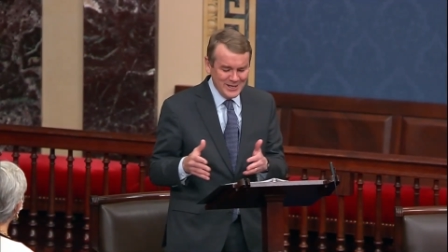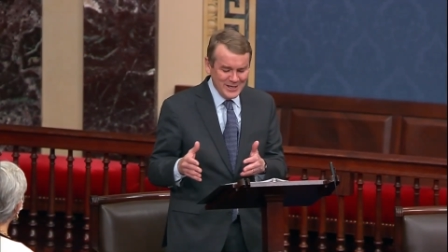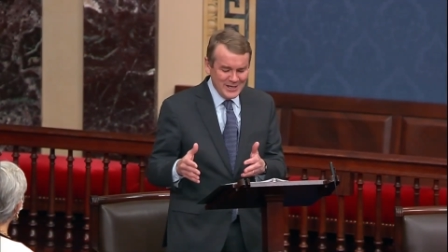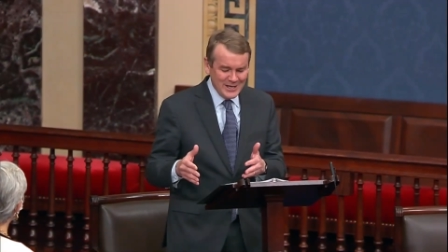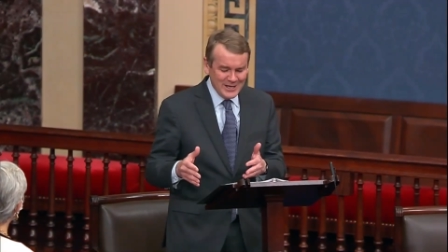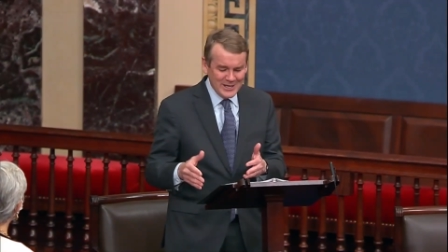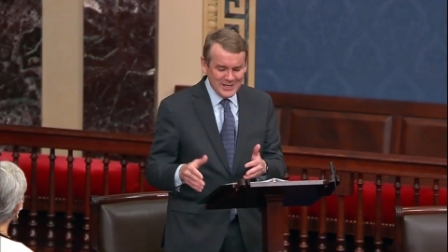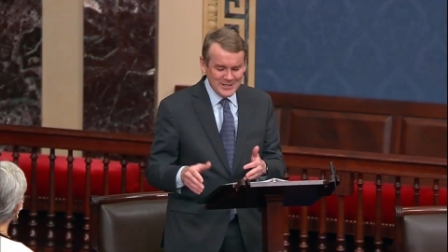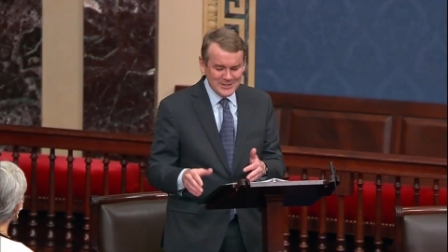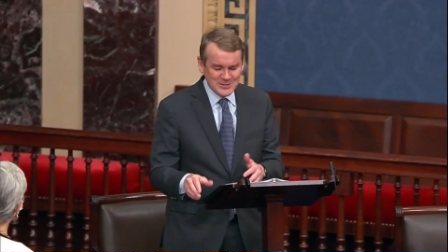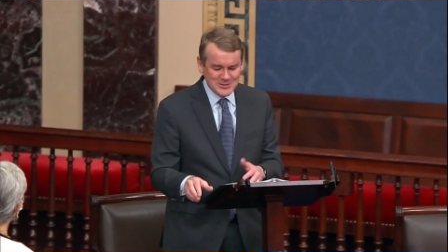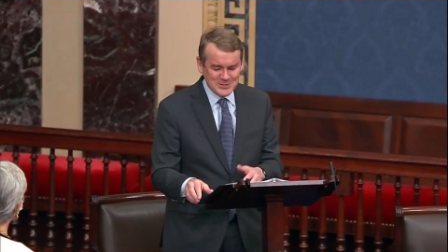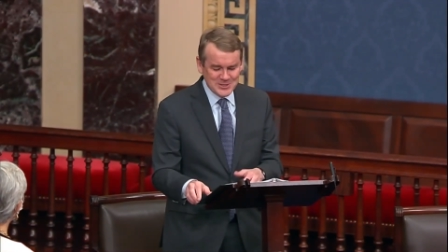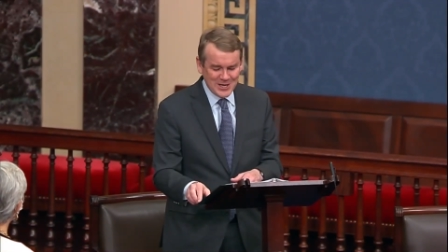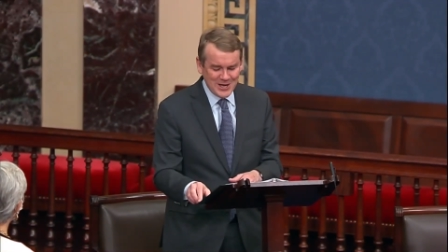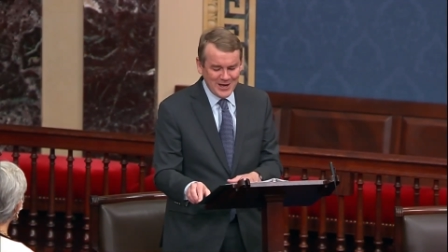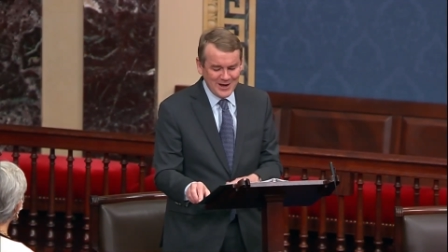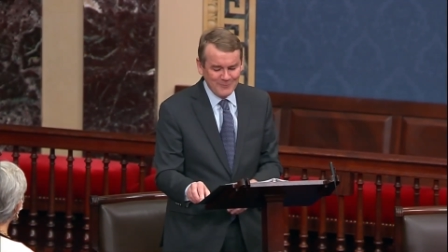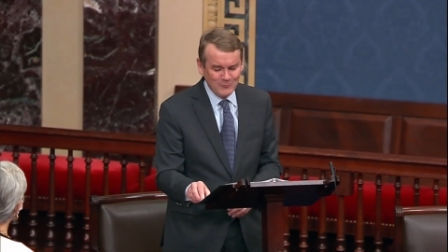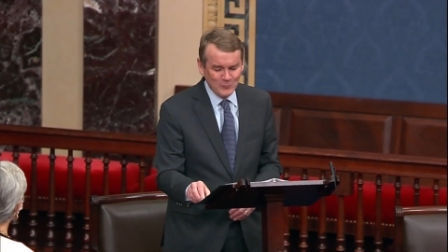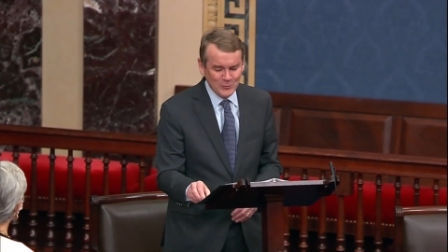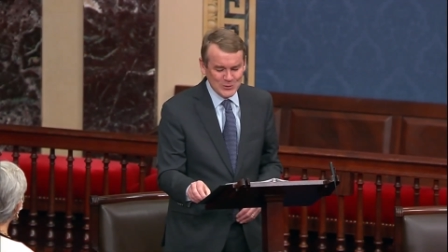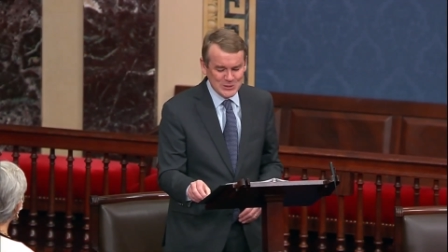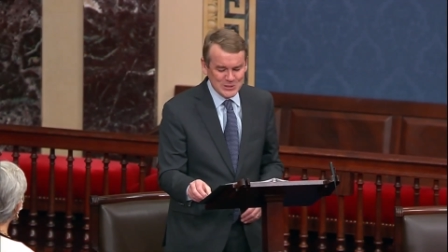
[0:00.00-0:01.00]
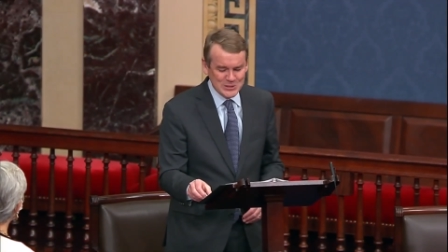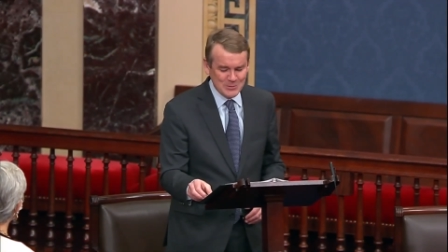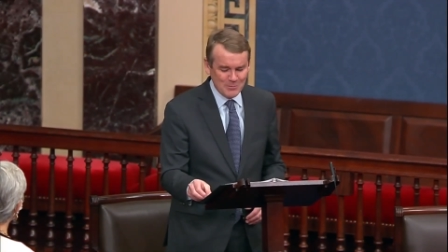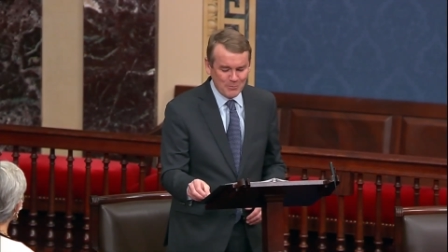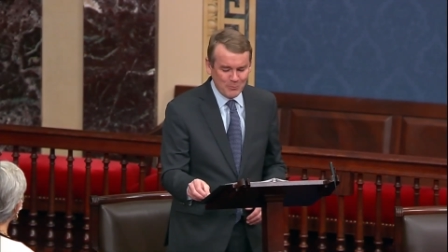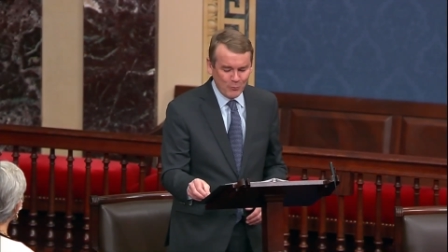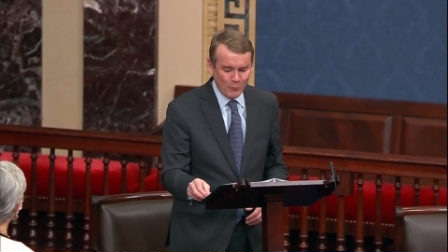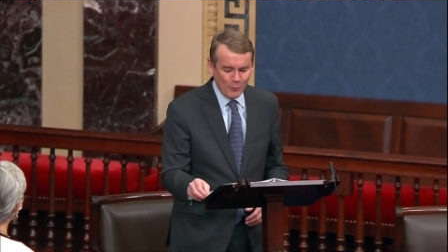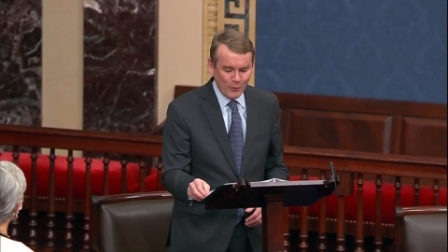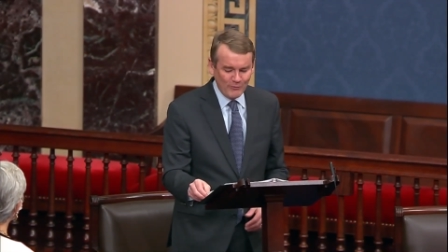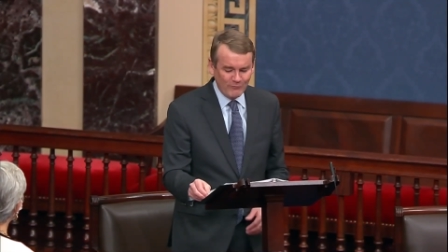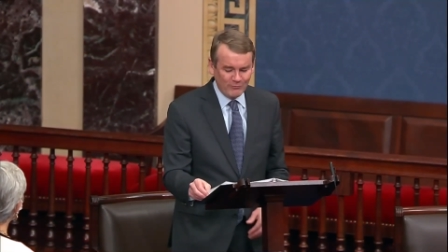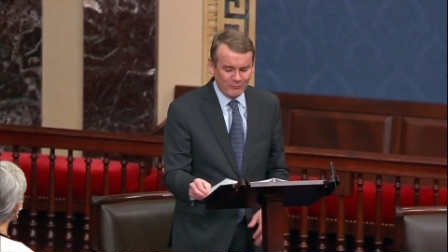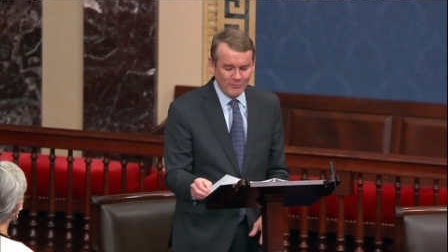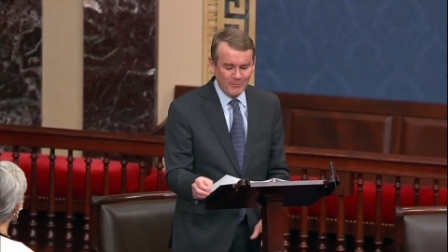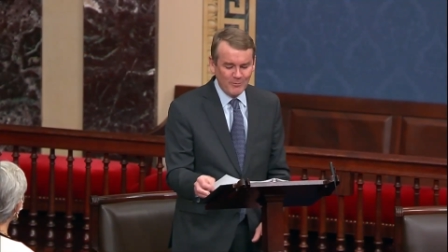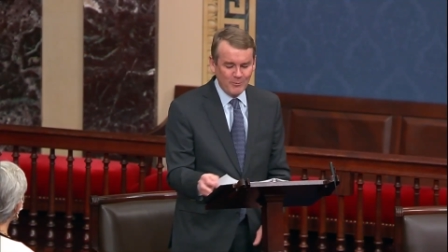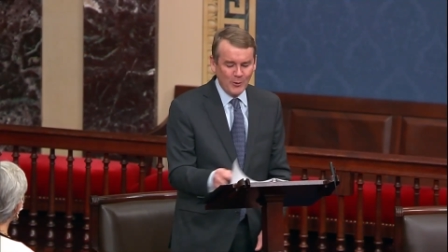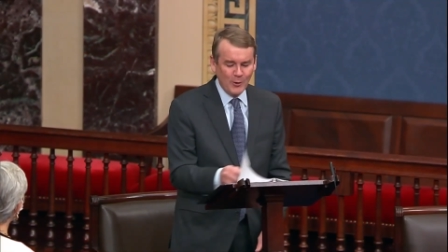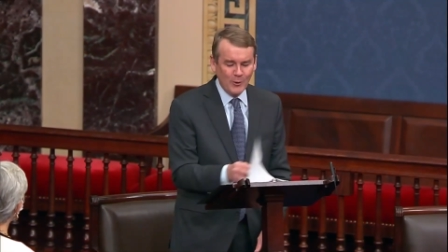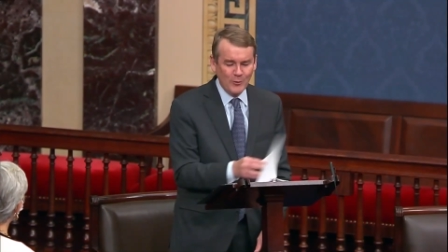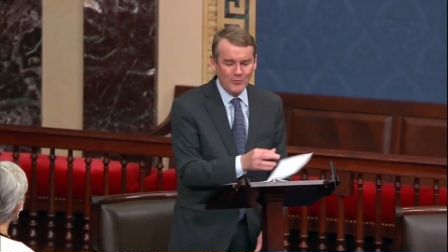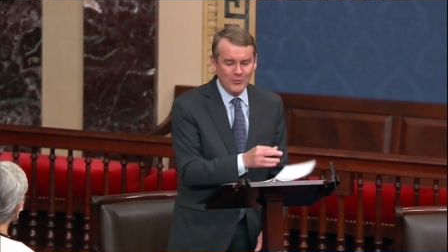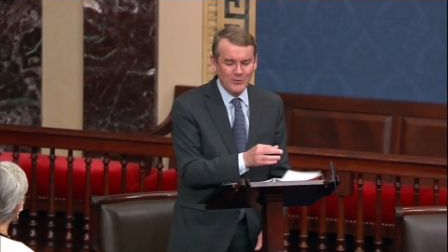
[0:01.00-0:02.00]
each time with support from
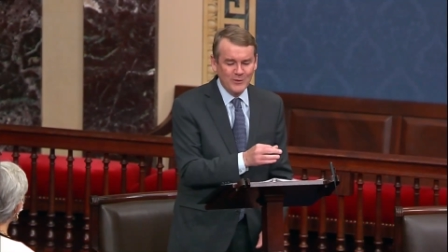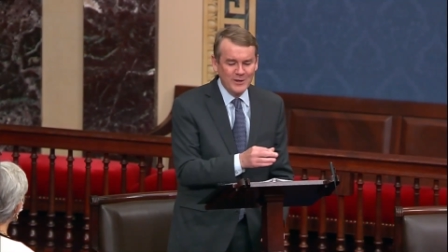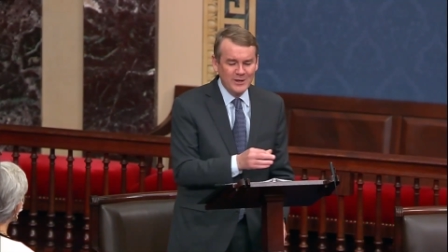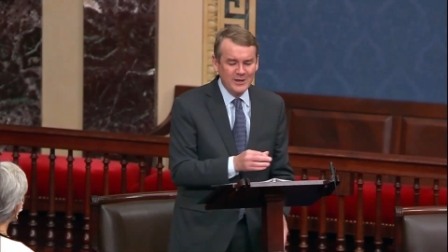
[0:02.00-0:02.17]
both